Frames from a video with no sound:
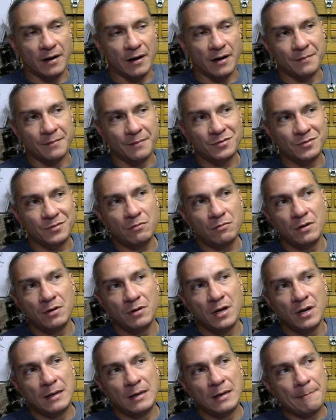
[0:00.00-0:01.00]
So
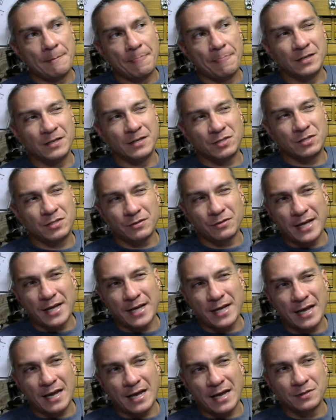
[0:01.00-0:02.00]
until that
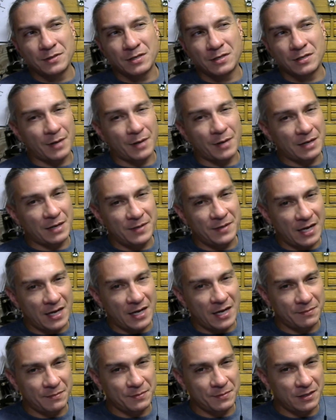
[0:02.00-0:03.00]
happens, and it might be
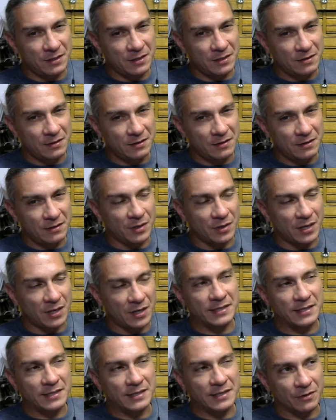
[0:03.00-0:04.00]
happening, but I
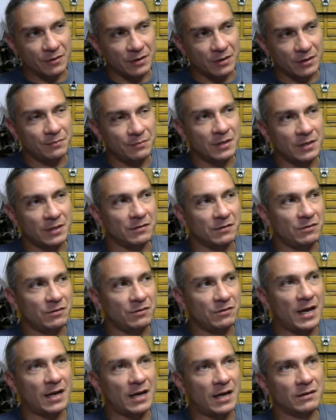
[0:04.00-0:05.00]
doubt it because you
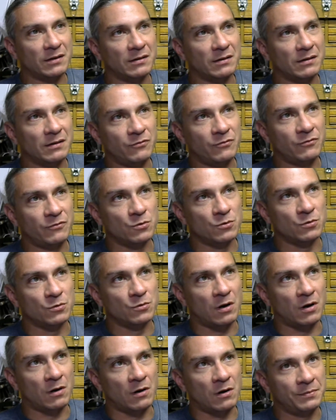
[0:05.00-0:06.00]
can't fool
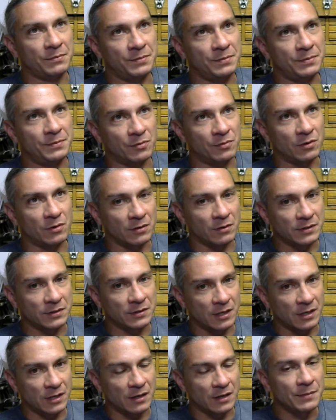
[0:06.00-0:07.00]
all the people all the
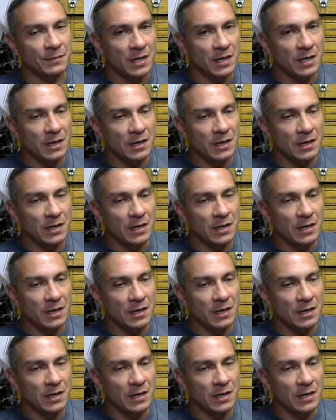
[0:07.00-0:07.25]
time.